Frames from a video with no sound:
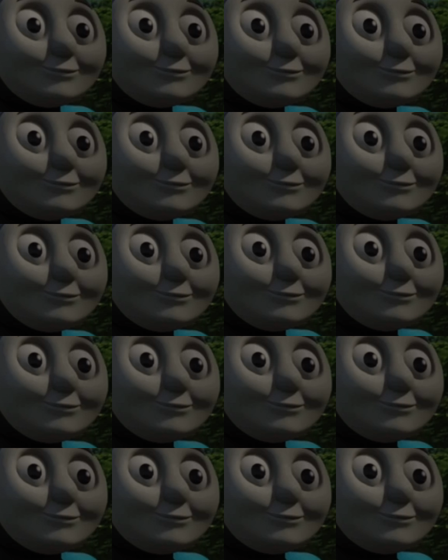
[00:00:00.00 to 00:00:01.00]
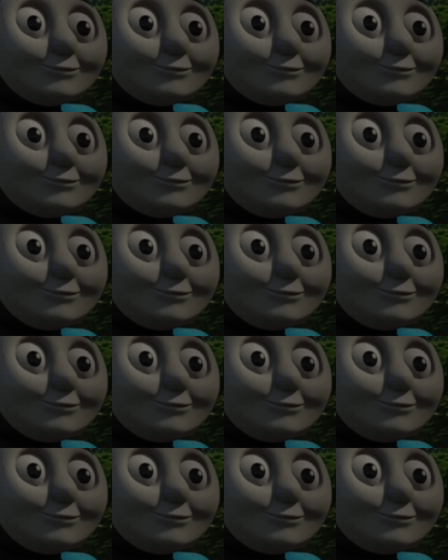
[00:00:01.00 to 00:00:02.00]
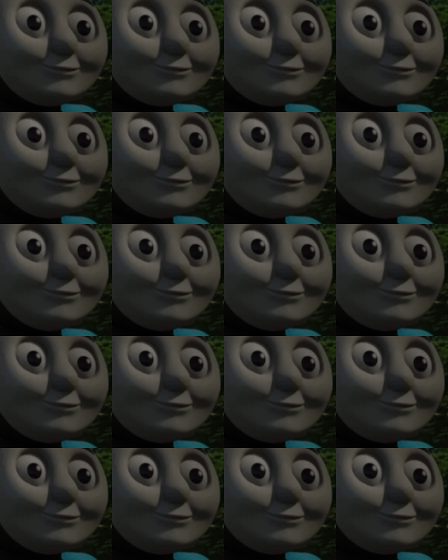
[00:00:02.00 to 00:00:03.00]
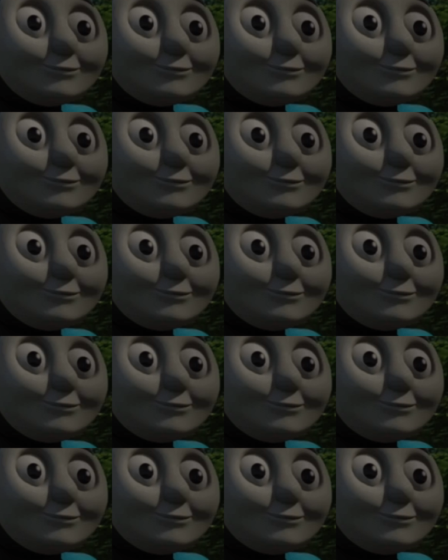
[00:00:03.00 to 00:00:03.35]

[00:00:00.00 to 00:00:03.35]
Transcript: This is a still picture; no speech is visible.